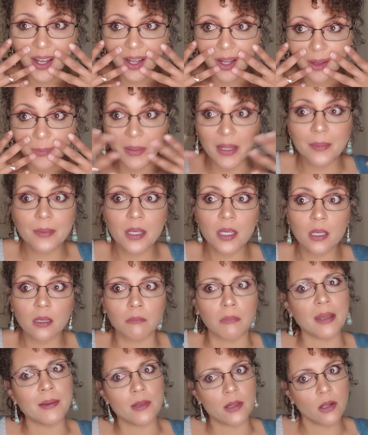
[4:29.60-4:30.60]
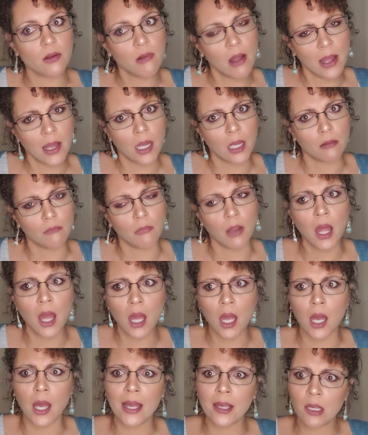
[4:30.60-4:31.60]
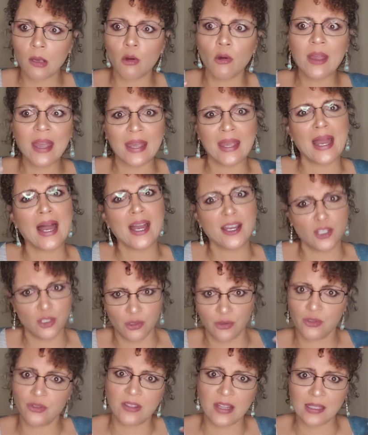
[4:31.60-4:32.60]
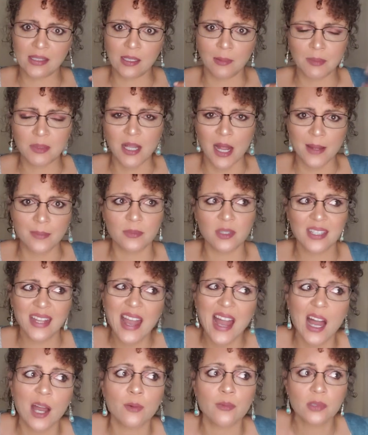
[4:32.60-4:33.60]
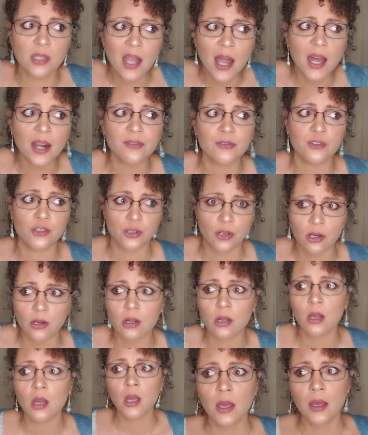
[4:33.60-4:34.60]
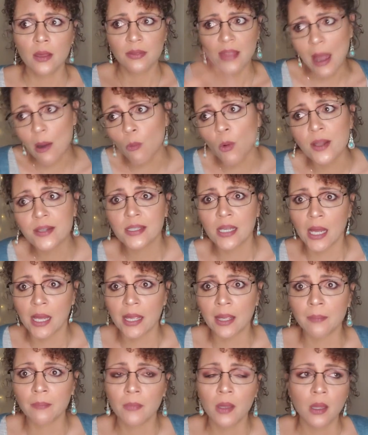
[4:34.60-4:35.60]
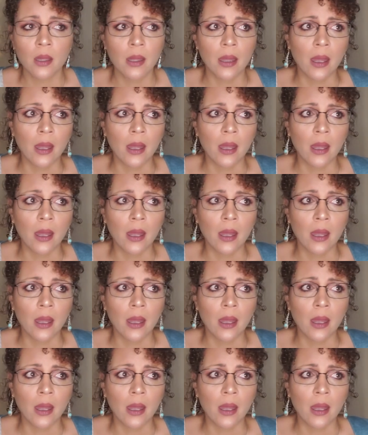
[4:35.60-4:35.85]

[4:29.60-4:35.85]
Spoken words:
God, maybe they're right. Yeah, I do that sometimes. Yeah, I was kind of a jerk that one time